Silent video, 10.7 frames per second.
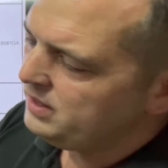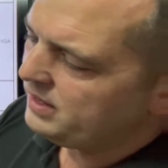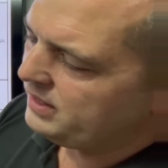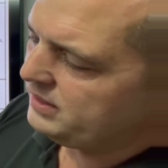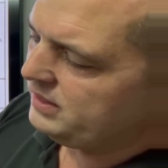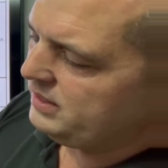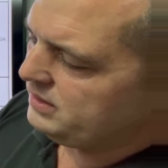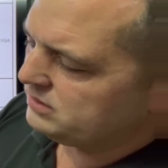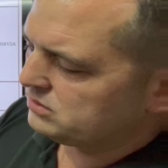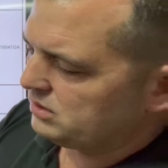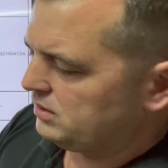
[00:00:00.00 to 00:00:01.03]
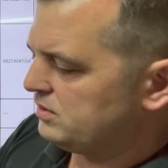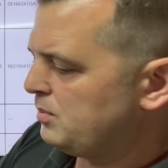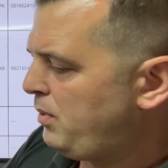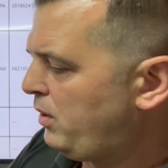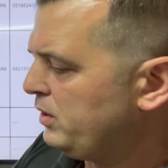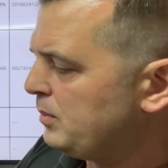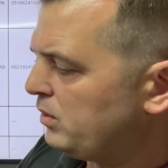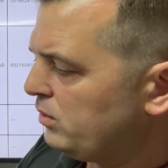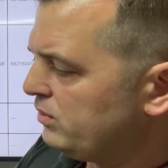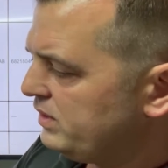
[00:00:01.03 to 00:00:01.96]
It is the part number
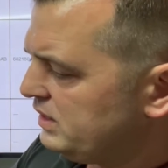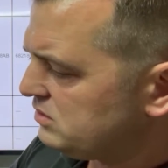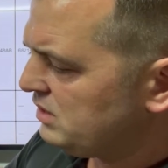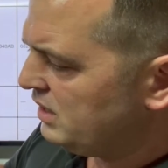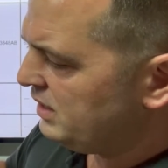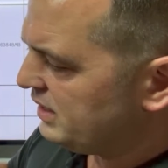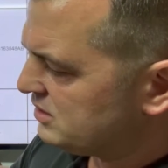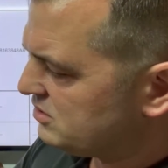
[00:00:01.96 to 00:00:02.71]
on this is